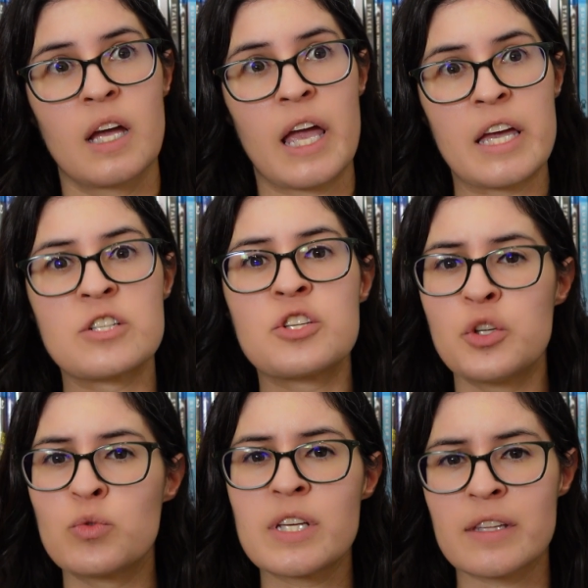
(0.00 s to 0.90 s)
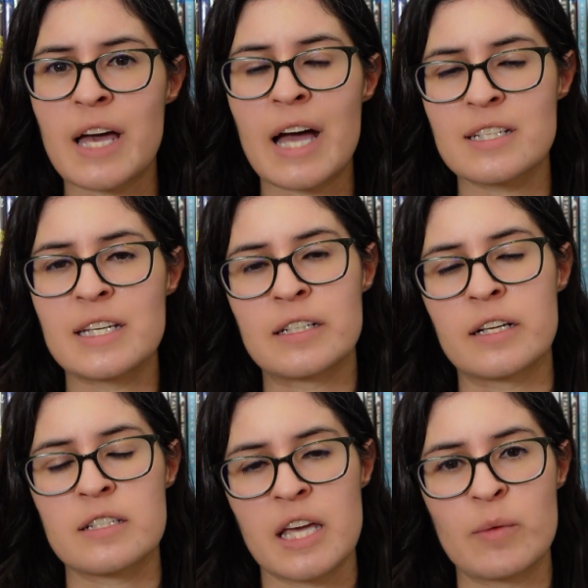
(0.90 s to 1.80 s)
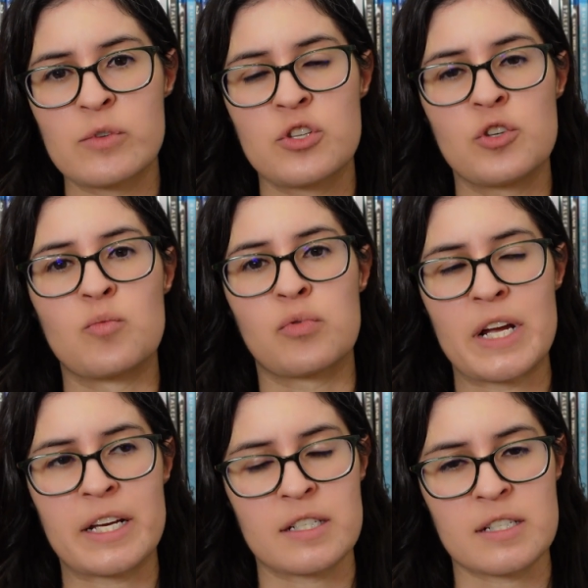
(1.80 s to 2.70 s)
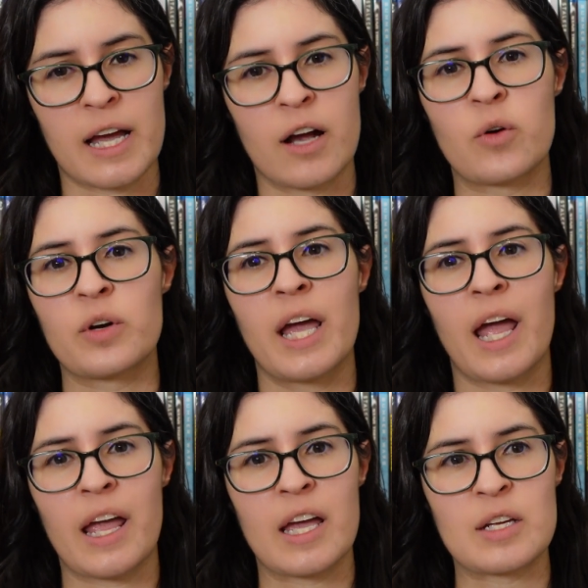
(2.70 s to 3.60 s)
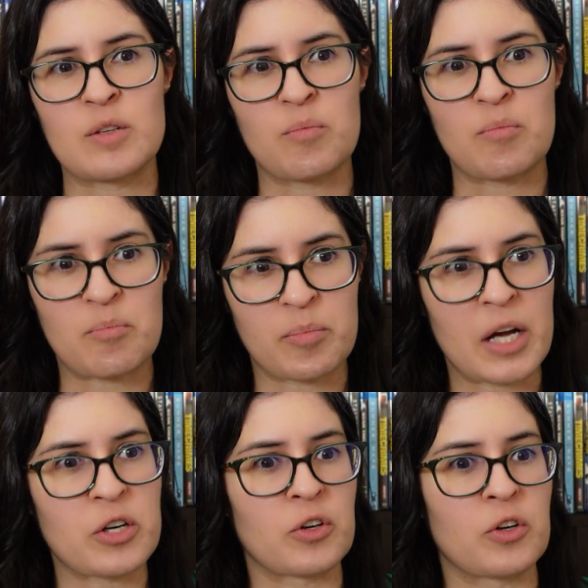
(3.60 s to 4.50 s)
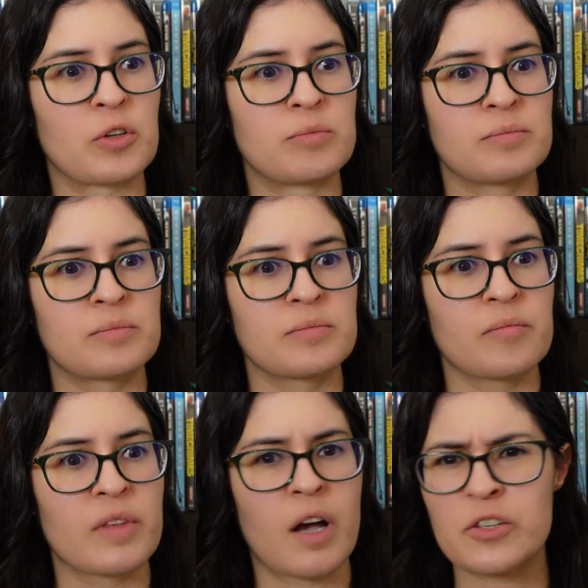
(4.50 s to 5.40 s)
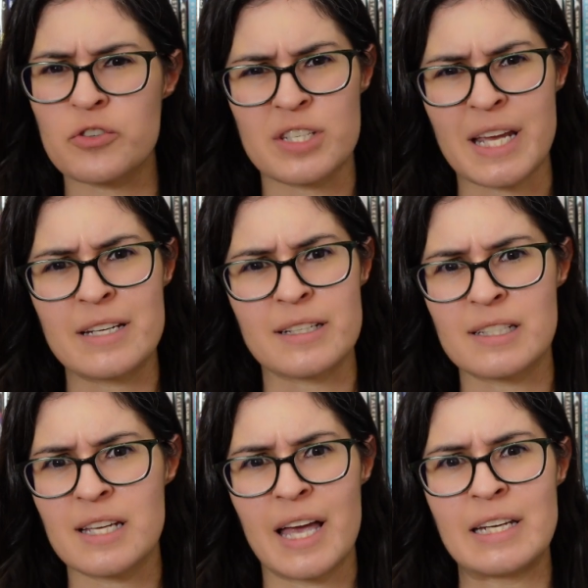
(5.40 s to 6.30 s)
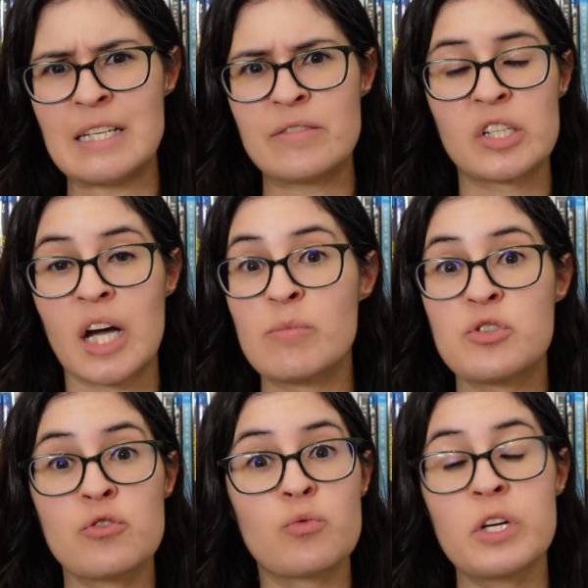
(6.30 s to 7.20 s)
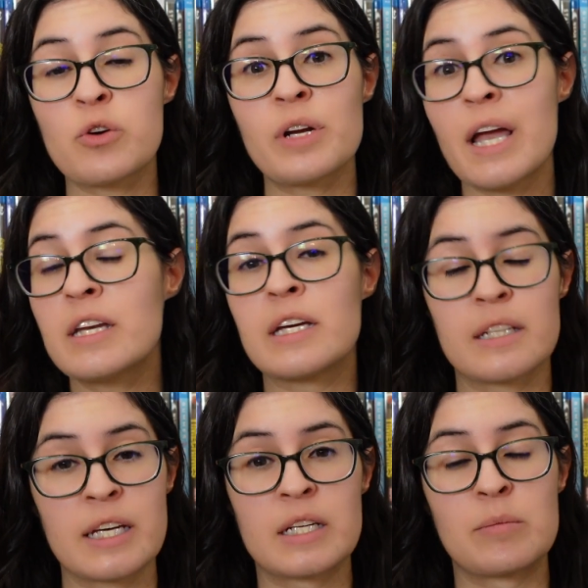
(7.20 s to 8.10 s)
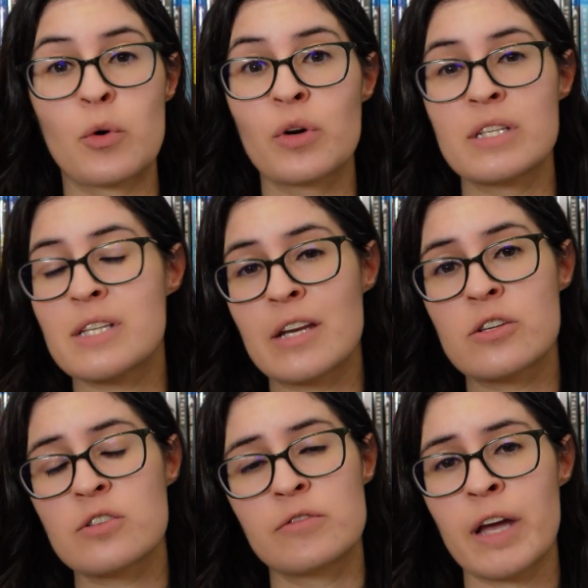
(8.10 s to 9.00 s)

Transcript: and using that in an attempt to break it down and better understand it and even come to recreate it in a more intentional